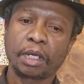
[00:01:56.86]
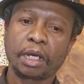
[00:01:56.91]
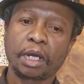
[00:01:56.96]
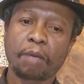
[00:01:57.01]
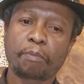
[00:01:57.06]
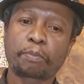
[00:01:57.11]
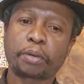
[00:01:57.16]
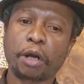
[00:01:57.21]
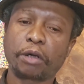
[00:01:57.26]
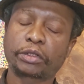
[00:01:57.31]
a
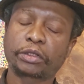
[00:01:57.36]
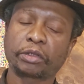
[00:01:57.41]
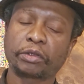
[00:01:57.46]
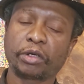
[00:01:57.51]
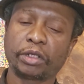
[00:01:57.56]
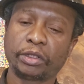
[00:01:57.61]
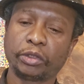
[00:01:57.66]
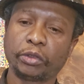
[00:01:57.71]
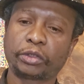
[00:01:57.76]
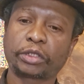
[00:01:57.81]
proton
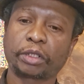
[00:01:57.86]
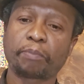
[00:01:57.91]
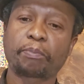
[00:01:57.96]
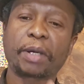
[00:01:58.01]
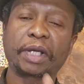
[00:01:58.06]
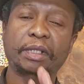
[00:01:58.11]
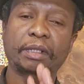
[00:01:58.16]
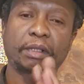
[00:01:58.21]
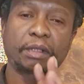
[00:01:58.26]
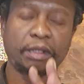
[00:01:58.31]
or a neutron.
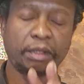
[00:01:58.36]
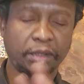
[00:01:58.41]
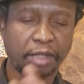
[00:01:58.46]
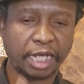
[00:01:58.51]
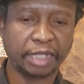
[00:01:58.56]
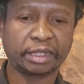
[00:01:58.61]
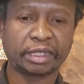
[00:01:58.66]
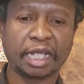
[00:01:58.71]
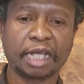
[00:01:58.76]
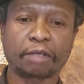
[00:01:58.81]
But
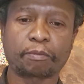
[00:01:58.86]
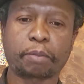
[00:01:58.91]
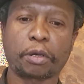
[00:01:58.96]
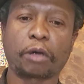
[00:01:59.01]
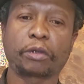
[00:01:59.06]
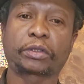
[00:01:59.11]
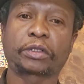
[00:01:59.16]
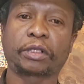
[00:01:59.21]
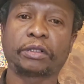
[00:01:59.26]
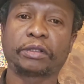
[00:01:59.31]
let's take
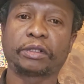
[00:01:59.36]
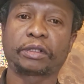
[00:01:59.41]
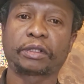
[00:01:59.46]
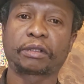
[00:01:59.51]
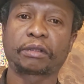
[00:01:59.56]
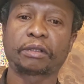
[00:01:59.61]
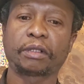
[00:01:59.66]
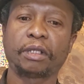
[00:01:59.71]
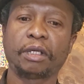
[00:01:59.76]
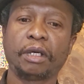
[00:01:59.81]

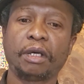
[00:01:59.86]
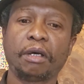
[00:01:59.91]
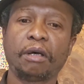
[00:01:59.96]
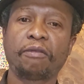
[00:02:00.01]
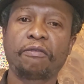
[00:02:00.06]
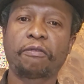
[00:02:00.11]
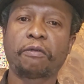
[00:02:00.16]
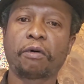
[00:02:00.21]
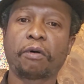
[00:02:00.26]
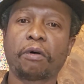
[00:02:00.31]
protons
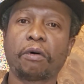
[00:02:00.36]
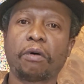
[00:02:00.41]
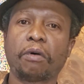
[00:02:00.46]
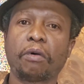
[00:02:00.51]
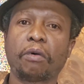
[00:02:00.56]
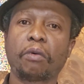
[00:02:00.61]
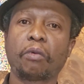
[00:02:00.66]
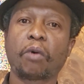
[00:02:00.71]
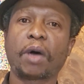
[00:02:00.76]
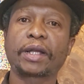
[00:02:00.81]

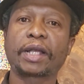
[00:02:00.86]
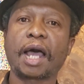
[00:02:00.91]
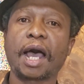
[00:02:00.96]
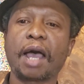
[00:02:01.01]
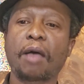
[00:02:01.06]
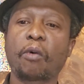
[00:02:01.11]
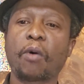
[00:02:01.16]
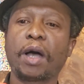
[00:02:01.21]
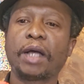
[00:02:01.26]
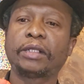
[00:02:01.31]
for what
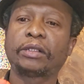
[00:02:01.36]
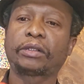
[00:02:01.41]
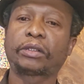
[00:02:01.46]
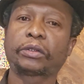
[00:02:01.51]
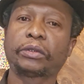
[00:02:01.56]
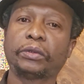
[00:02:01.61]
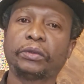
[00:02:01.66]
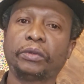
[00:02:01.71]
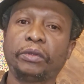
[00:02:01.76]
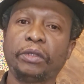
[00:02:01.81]
I
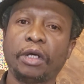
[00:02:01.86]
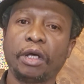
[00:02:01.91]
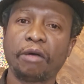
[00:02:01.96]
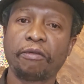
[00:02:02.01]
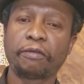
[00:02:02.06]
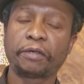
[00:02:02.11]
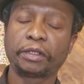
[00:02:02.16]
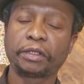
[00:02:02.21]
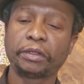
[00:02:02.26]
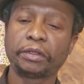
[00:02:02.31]
want
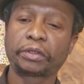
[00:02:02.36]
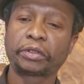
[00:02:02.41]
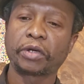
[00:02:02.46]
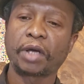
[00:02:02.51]
for you to